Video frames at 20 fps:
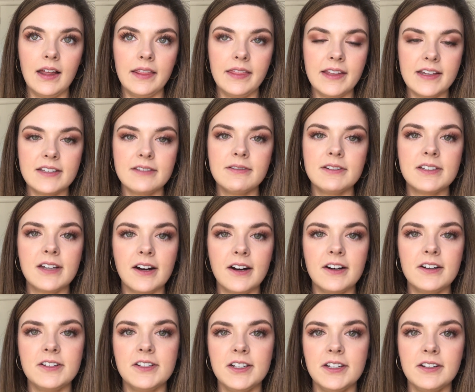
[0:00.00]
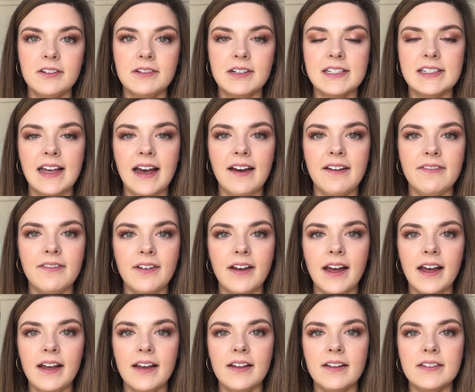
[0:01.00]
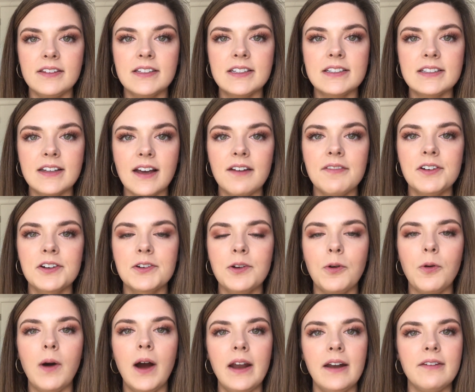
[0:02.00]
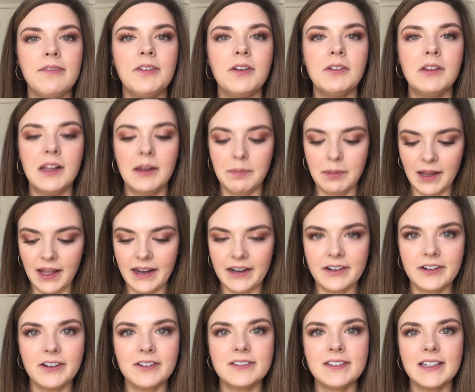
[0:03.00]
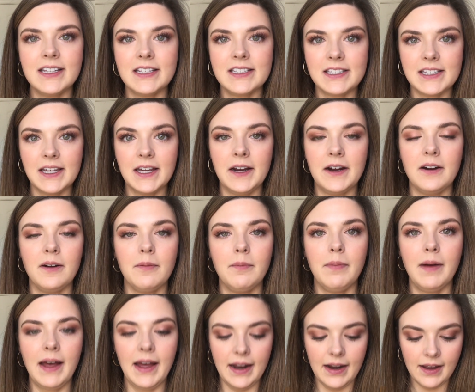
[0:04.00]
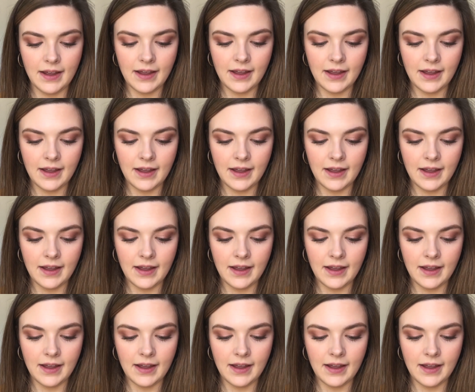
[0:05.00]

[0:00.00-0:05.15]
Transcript: this was hard too because I've discovered quite a few lip liners this year, but